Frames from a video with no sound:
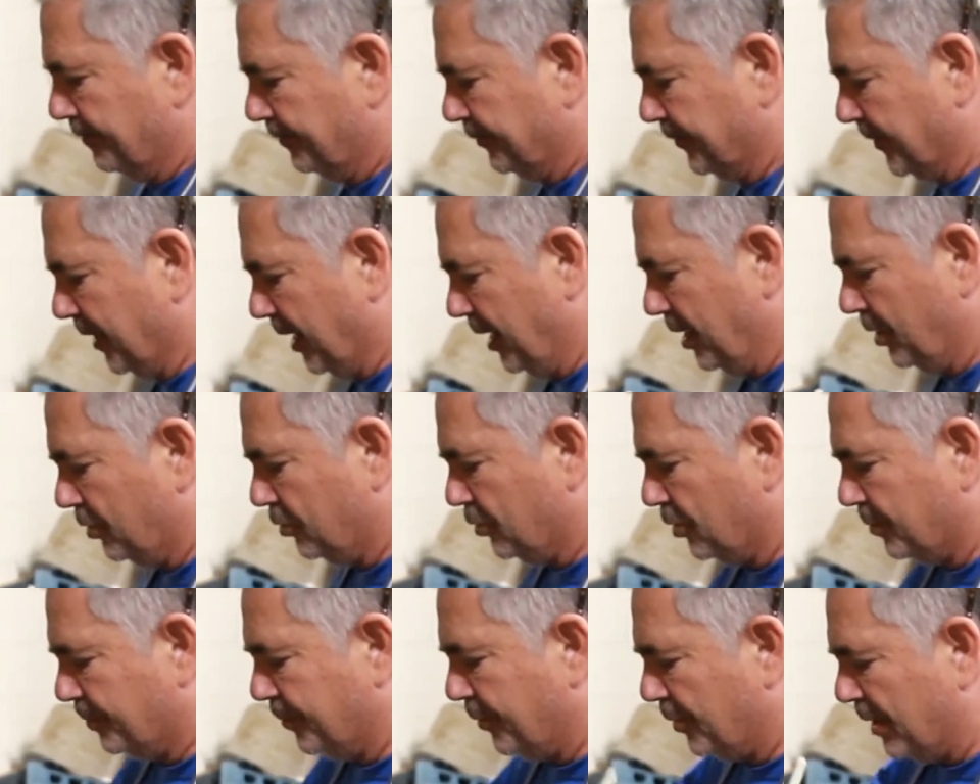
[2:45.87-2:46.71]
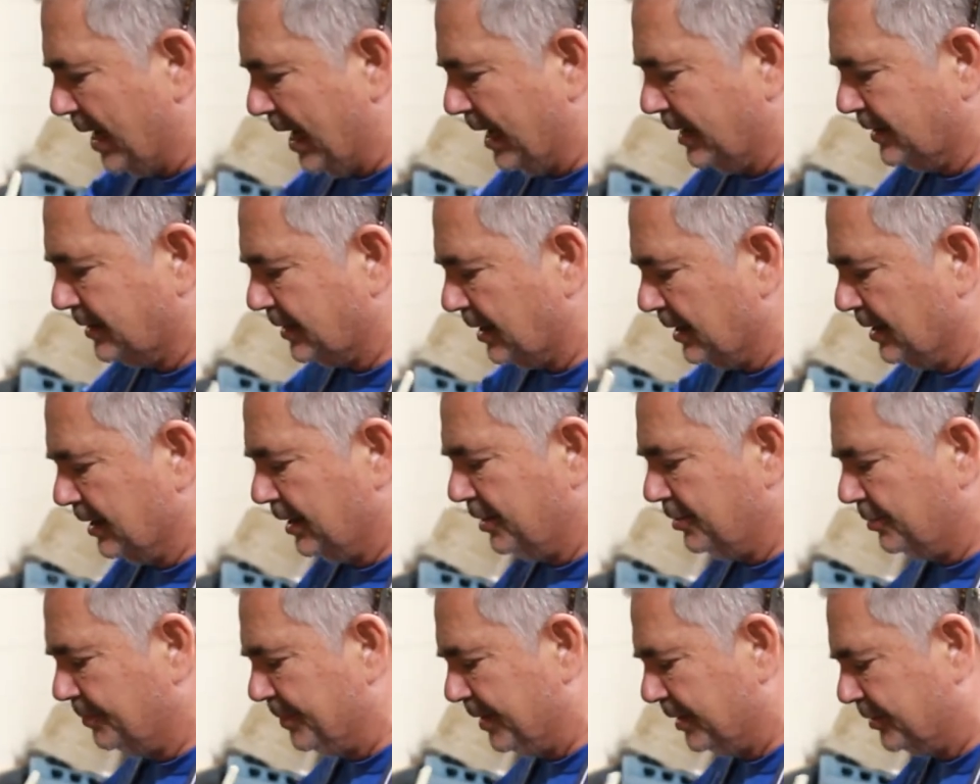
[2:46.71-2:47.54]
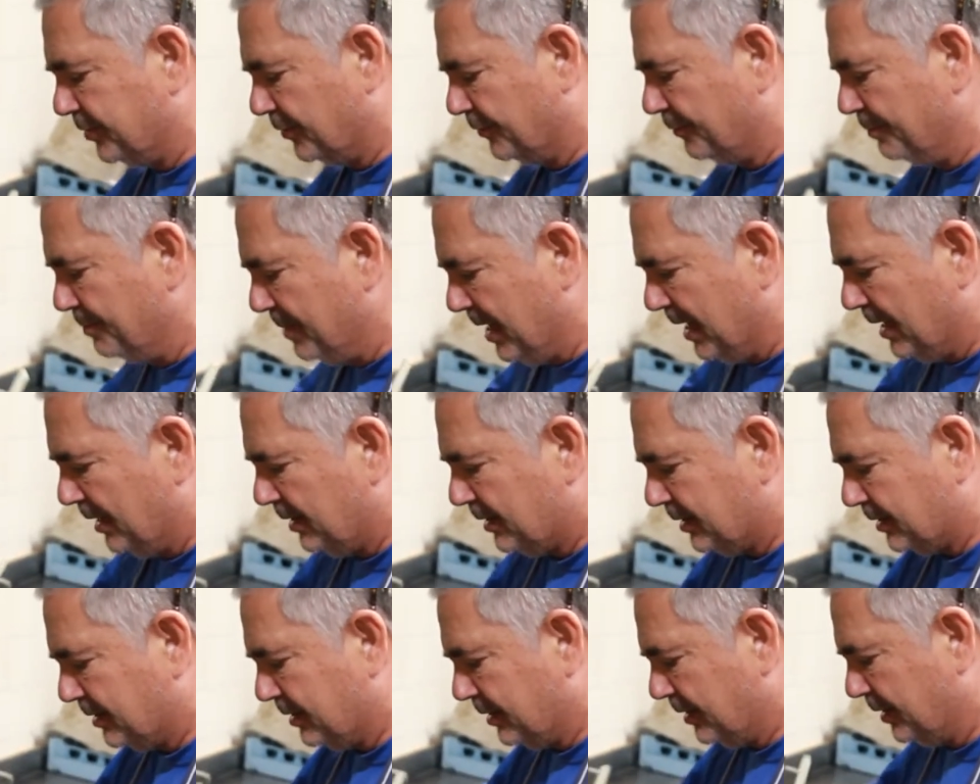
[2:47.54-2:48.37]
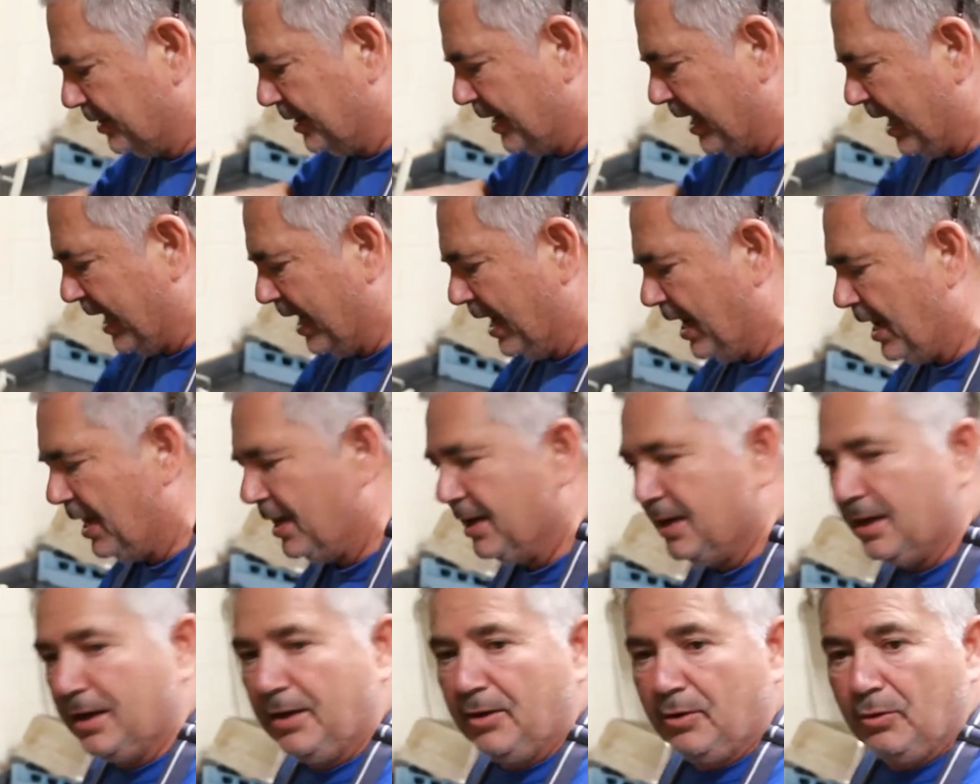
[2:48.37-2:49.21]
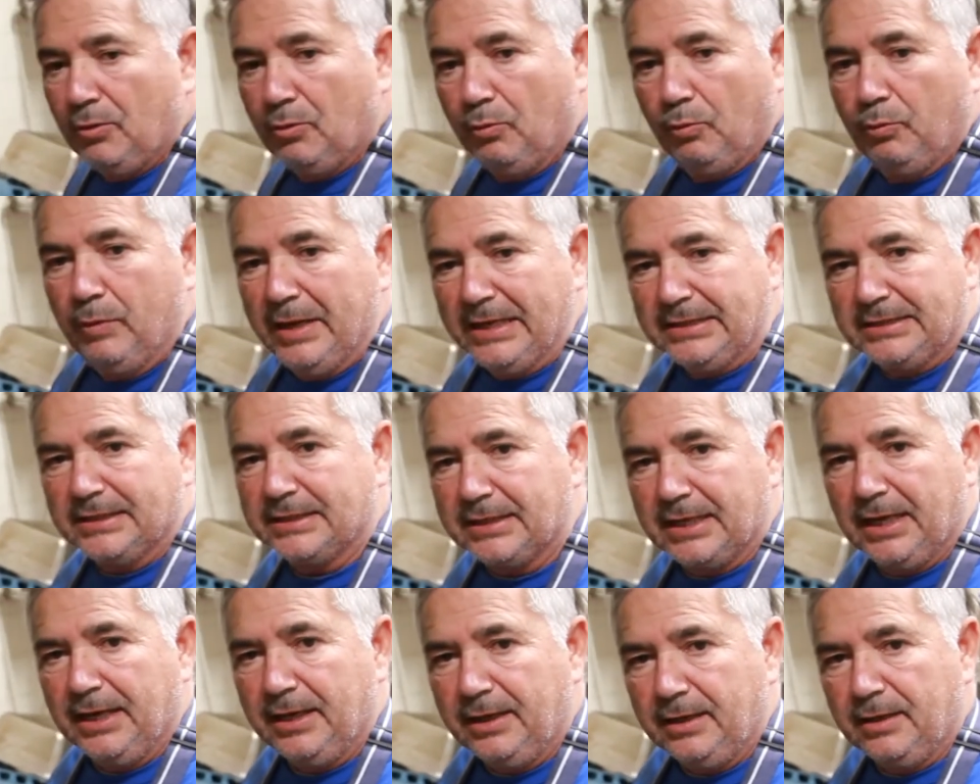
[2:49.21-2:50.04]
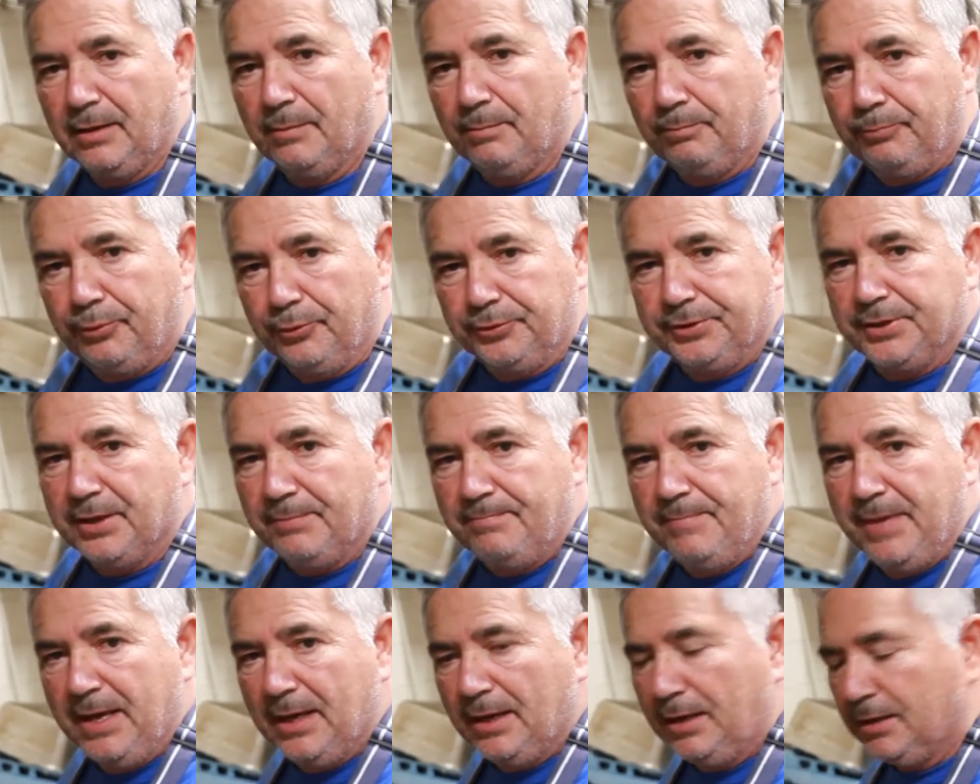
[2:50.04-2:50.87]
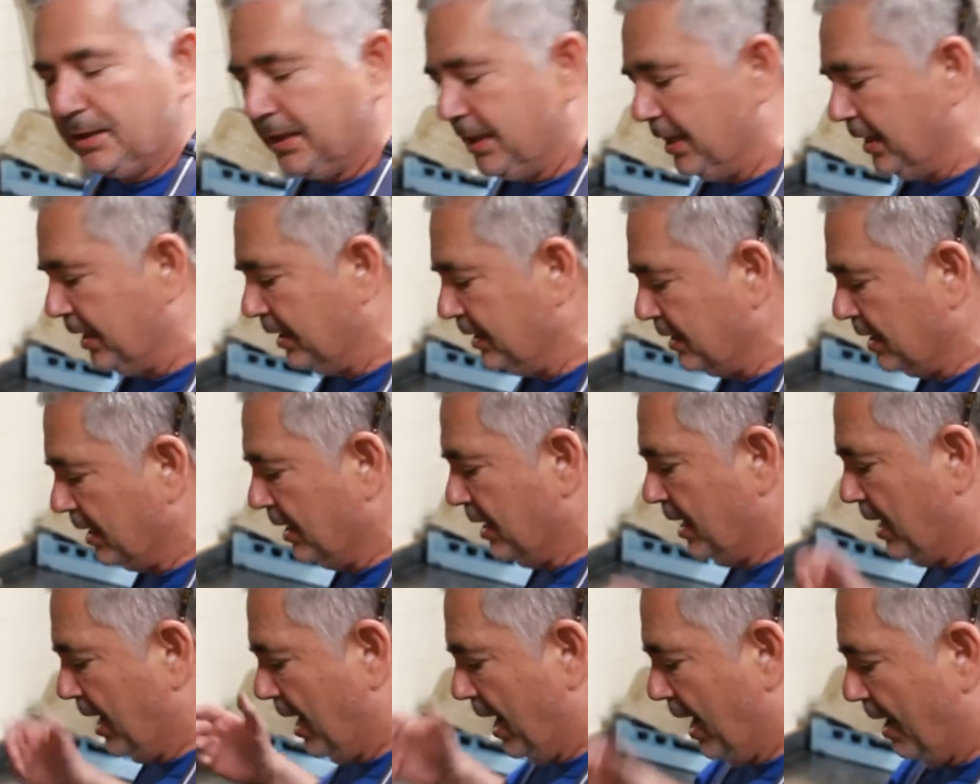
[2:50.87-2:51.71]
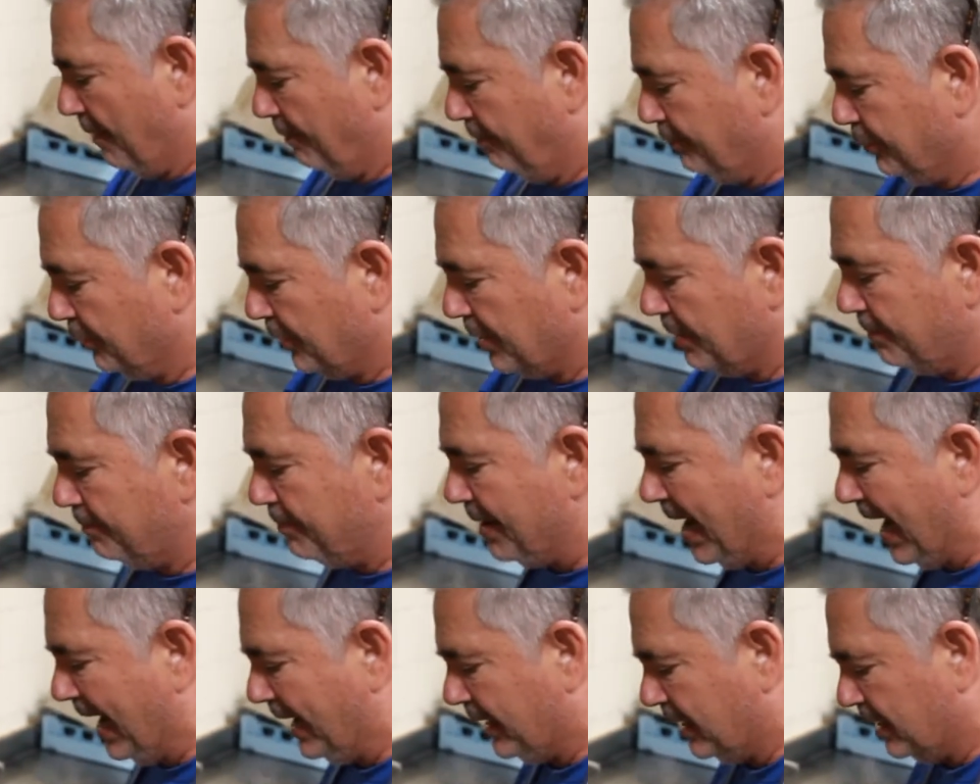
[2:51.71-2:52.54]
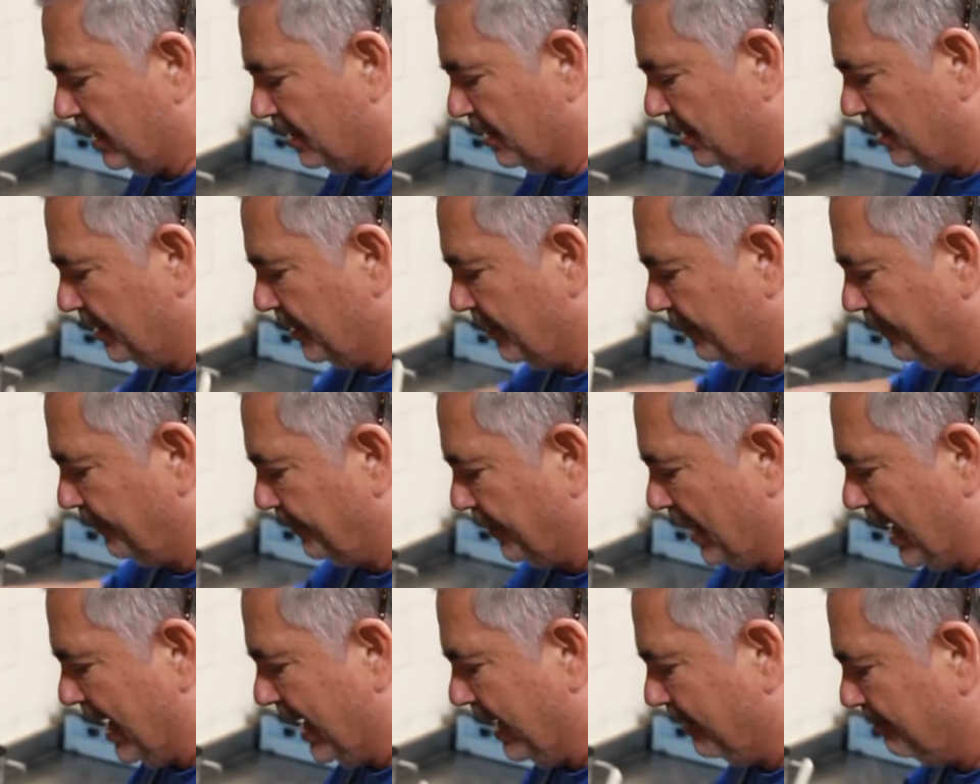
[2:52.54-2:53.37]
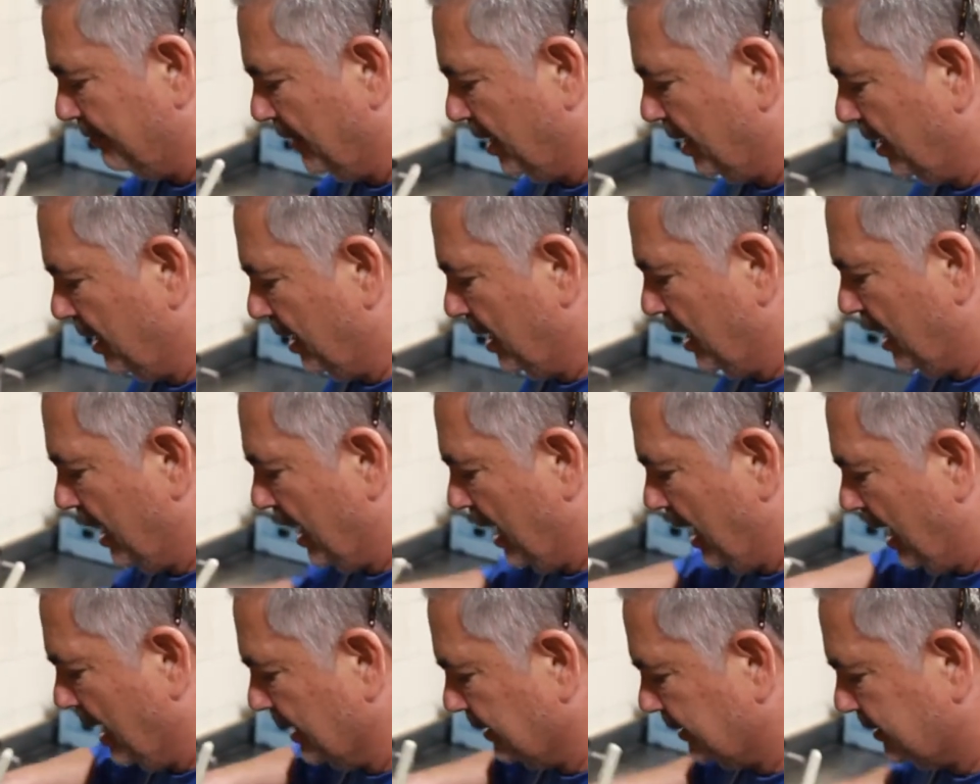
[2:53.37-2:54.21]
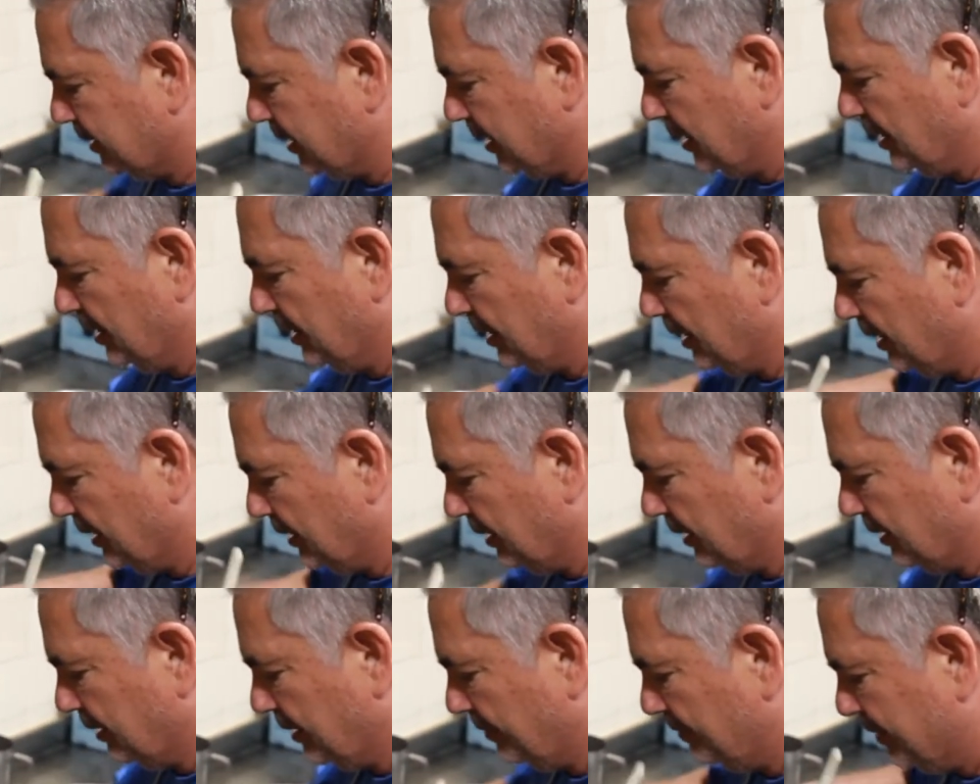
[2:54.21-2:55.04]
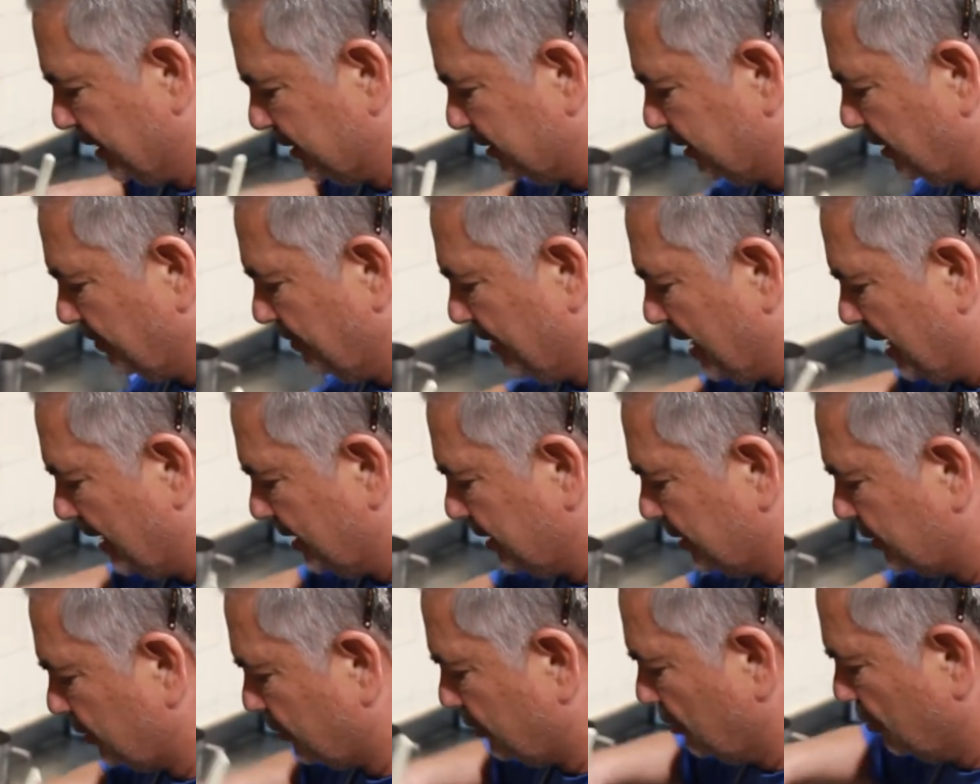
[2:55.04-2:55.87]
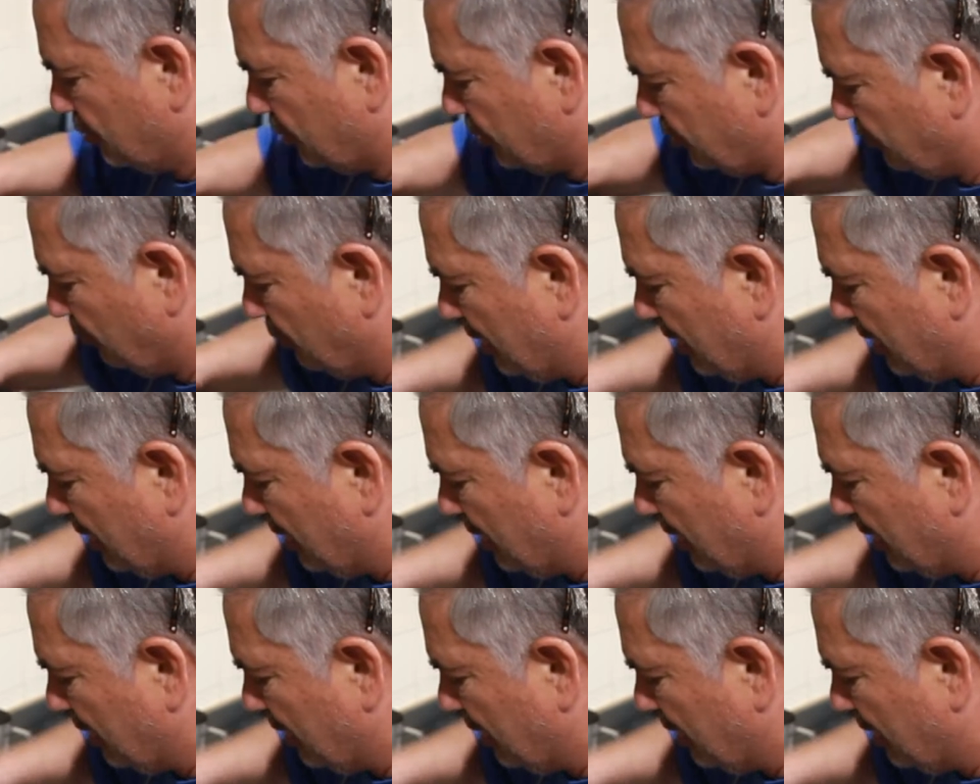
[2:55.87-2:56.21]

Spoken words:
incorporate a little bit of milk there, whisk it, put the milk in and put it back on the flame until the bechamel is cooked.